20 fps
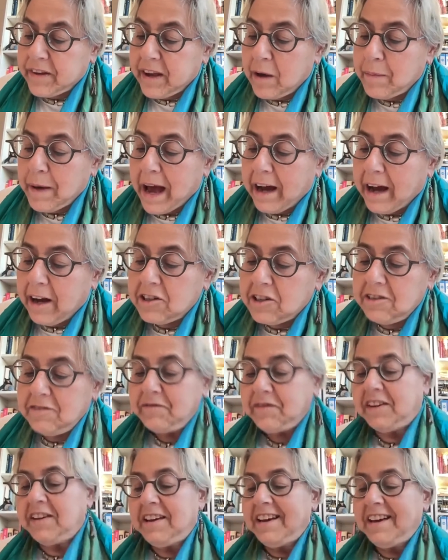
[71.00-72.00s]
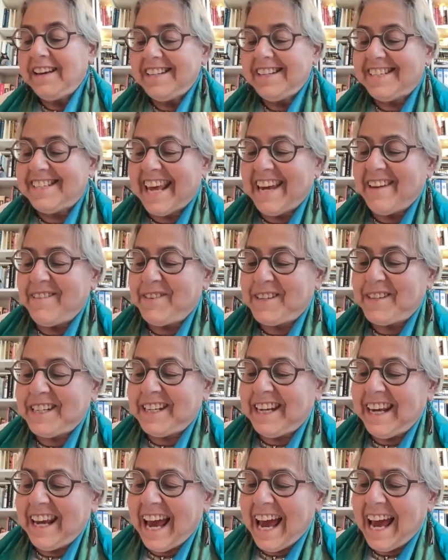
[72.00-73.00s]
about
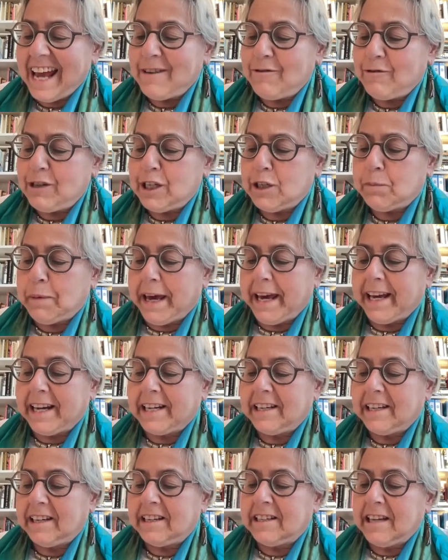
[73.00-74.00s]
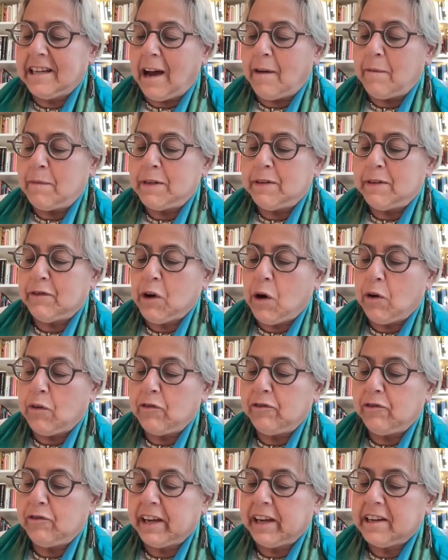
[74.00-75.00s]
safety and respect in times of
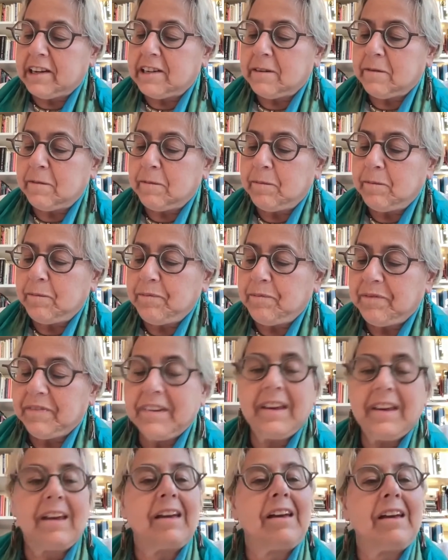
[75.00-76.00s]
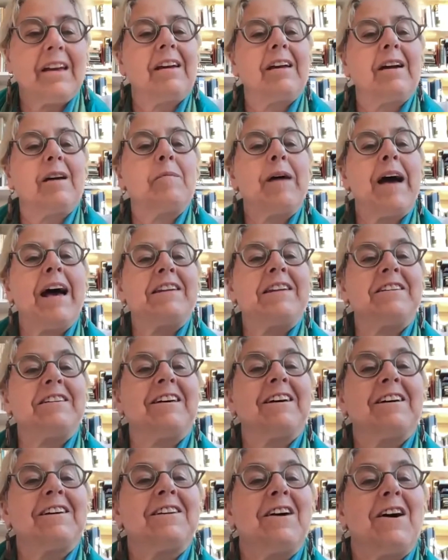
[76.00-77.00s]
conflict.
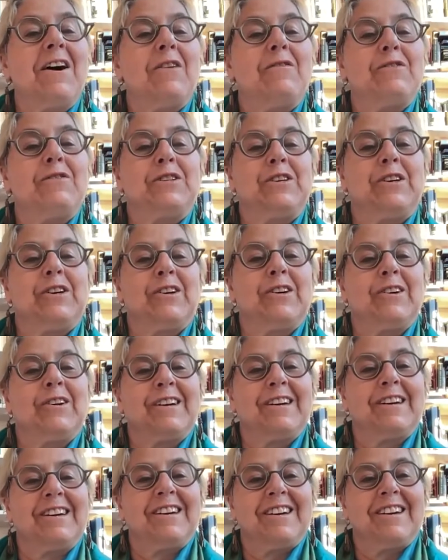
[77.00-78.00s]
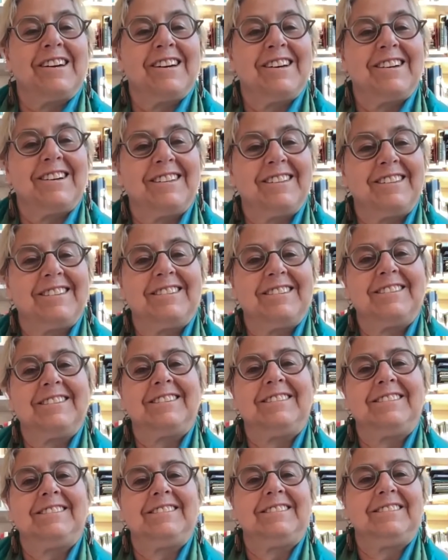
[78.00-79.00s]
Amanda, over to you. Thanks,
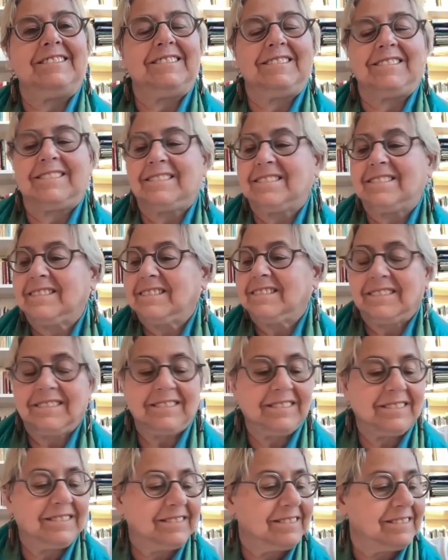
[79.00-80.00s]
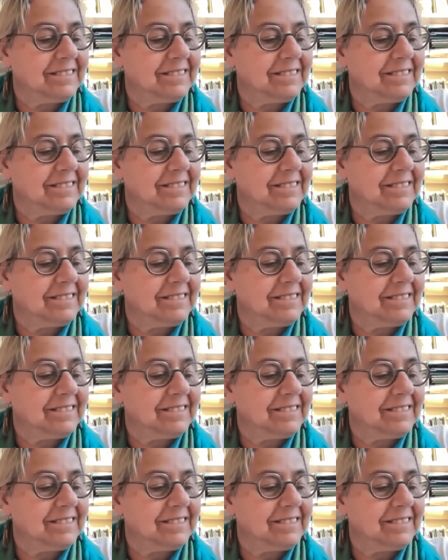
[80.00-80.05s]
Melinda. First of all,